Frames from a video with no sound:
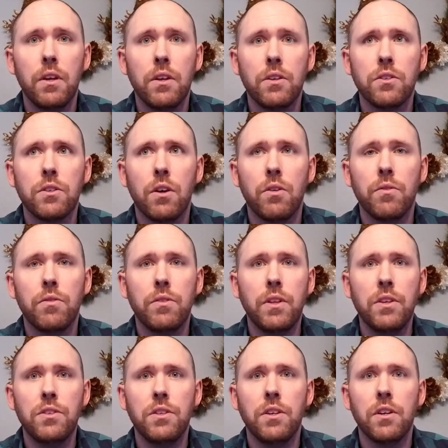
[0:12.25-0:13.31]
So
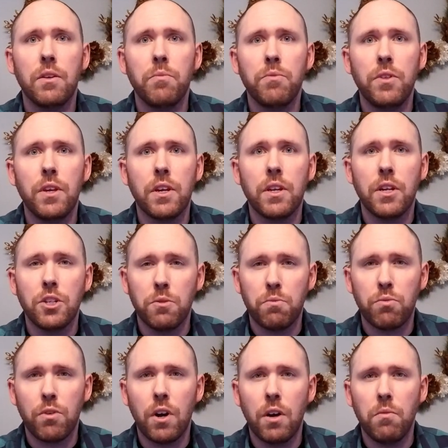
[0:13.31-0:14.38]
this year I'm thinking I should
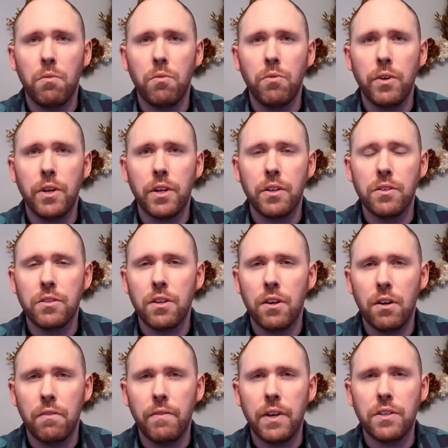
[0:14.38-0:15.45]
probably consider
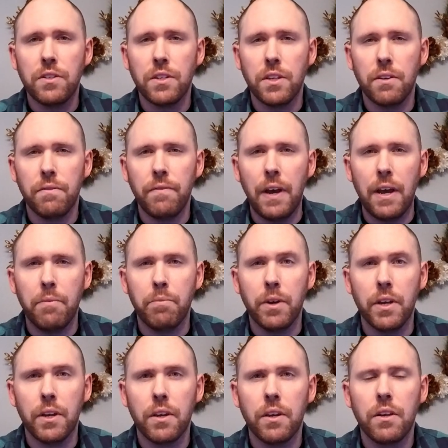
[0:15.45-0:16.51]
investing in a fat
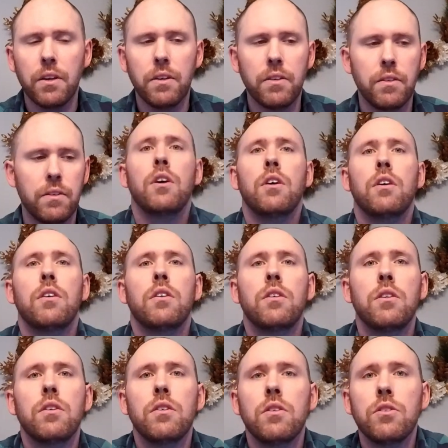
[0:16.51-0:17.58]
bike.
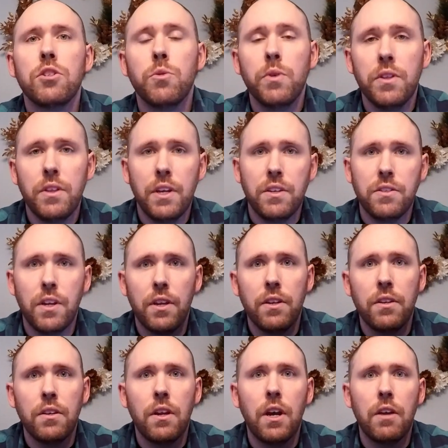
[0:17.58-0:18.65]
So with that said,
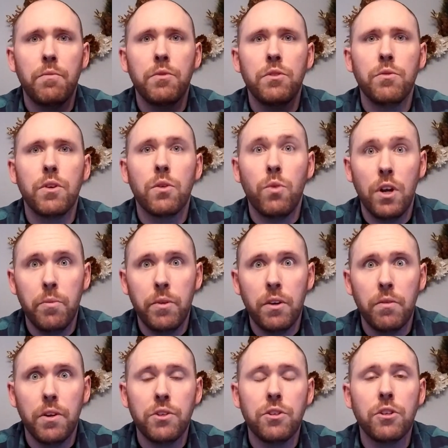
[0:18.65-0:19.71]
I've been doing quite a bit
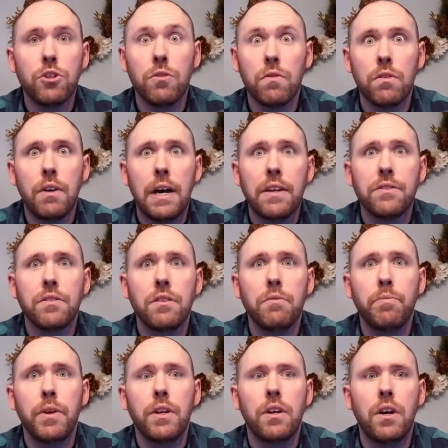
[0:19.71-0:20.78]
of research over the last little
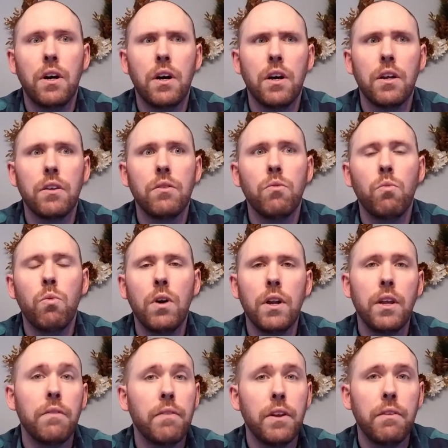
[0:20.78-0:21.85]
bit on what,
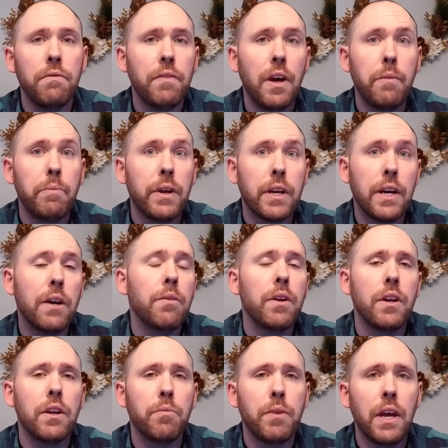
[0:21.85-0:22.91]
if any, fat bike I would
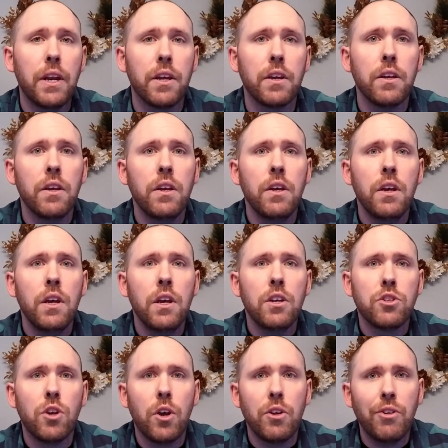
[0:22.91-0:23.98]
end up getting.
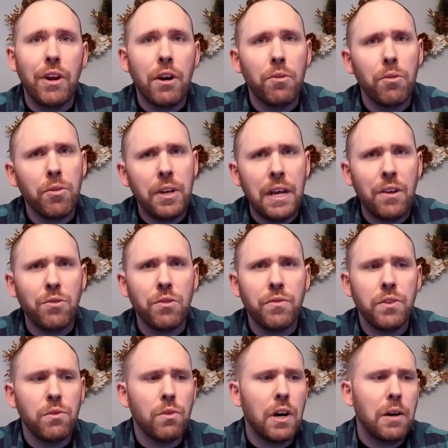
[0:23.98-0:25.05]
So I narrowed it down to a
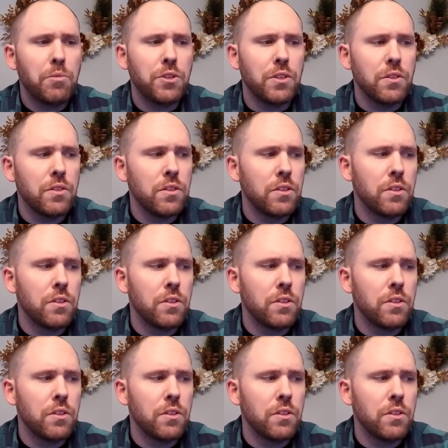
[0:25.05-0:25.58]
few options.